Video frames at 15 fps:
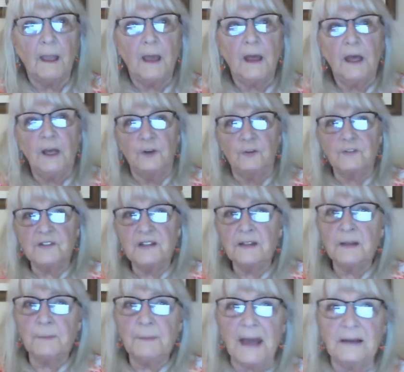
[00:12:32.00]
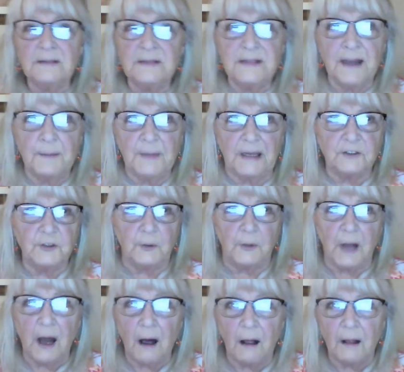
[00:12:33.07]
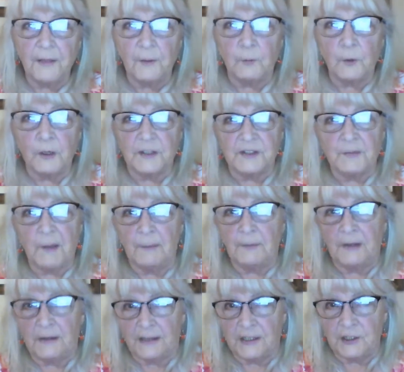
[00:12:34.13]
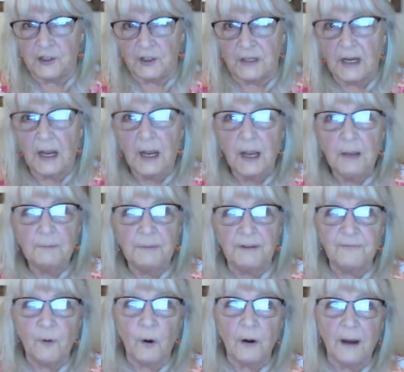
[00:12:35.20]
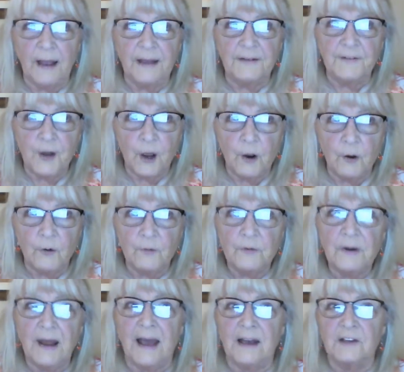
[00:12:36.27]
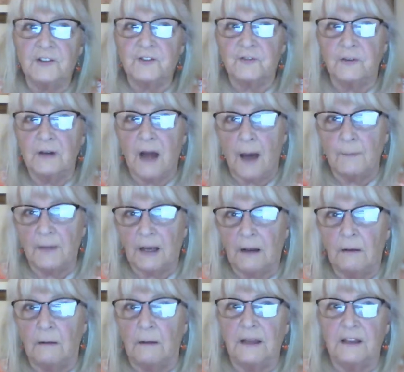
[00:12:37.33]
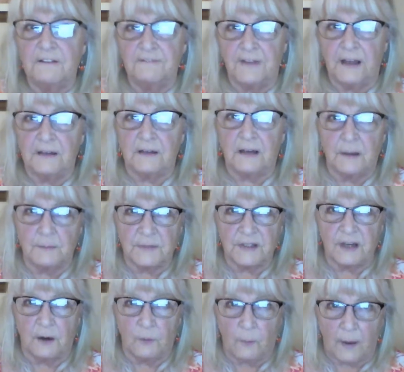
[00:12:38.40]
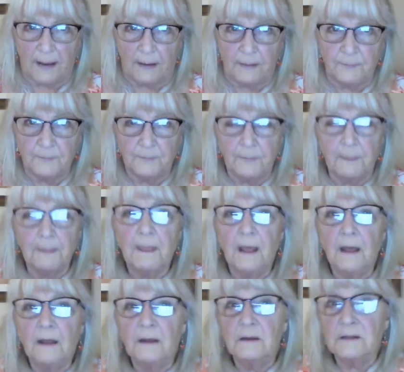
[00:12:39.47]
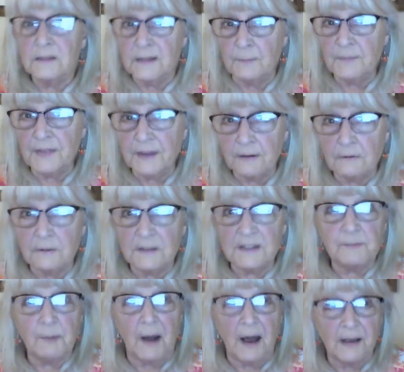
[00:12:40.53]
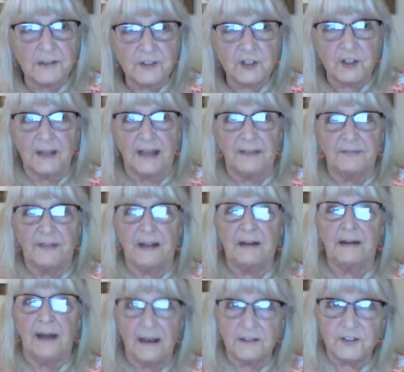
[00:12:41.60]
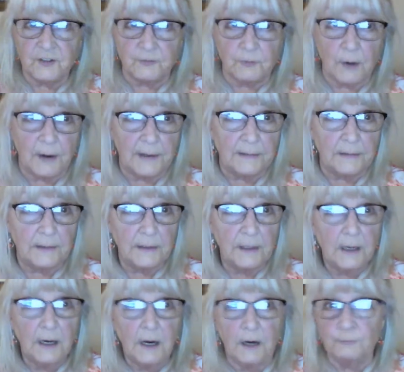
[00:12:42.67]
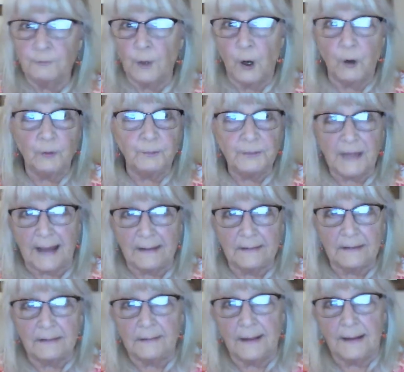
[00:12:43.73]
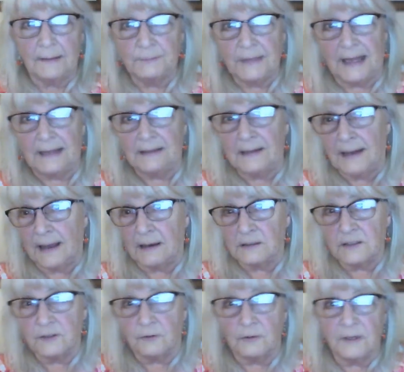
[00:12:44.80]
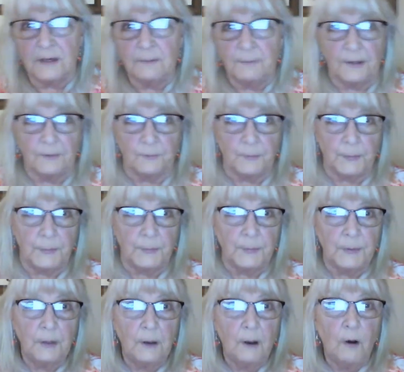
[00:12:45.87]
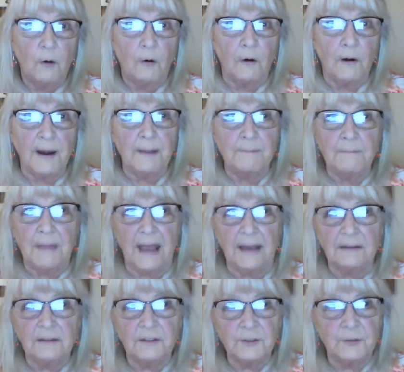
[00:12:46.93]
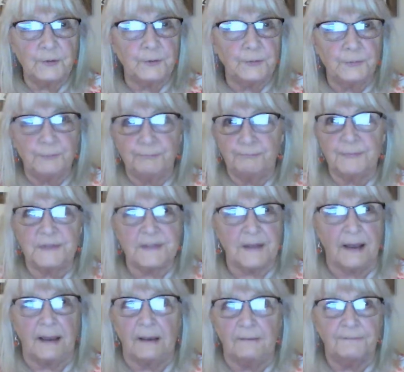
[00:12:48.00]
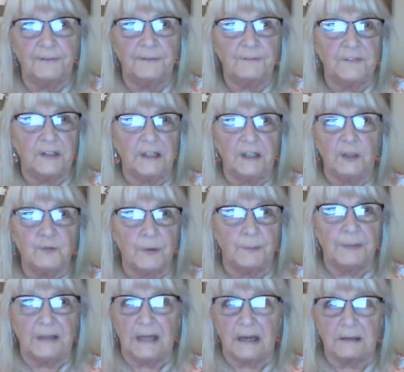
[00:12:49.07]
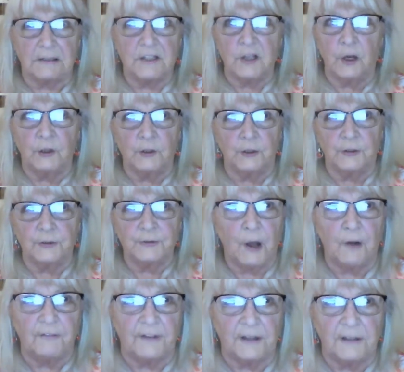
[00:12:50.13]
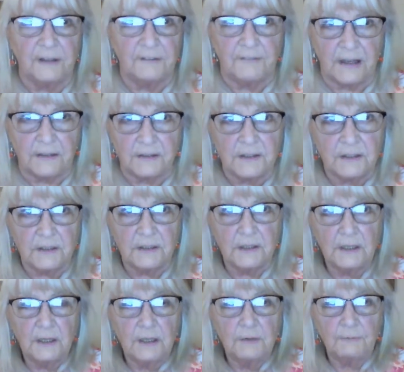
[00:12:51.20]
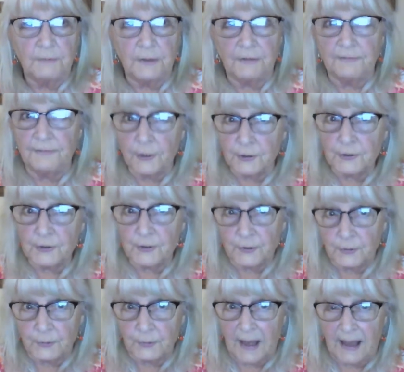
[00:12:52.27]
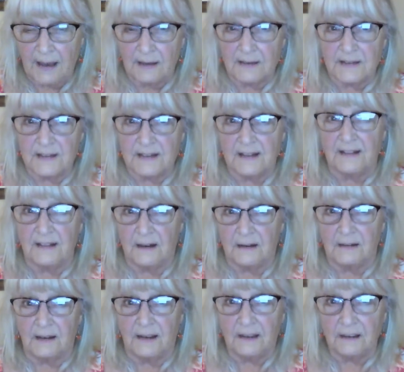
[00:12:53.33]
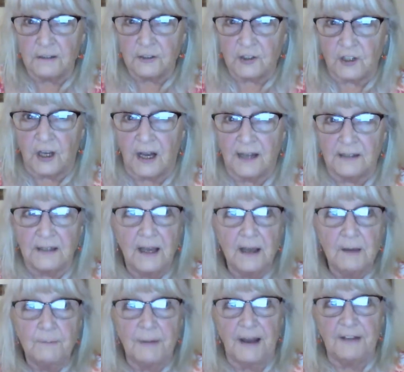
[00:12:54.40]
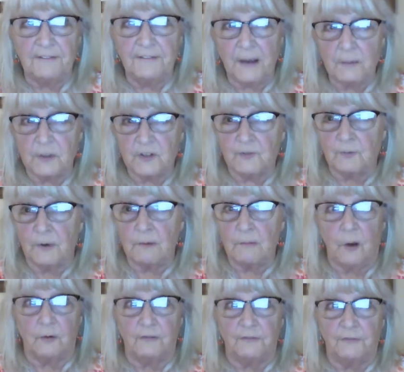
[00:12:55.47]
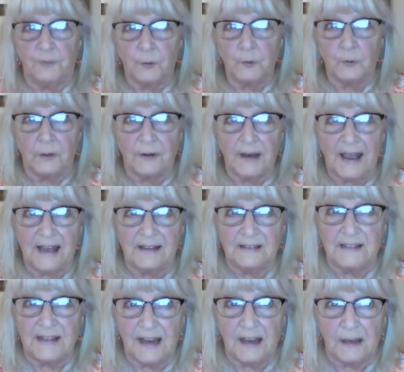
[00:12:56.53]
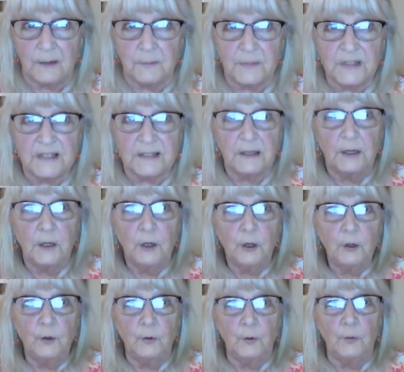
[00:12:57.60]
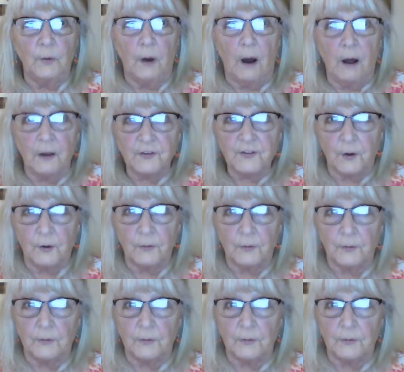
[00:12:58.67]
Using the pandemic to cull the world's population before a known astronomical event comes our way. Some theorists postulate that an asteroid, a rogue planet like Planet X or Nibiru, or a magnitude, say, 50 XXX solar nova event, referred to as the kill shot by a famous remote viewer at Dames, who also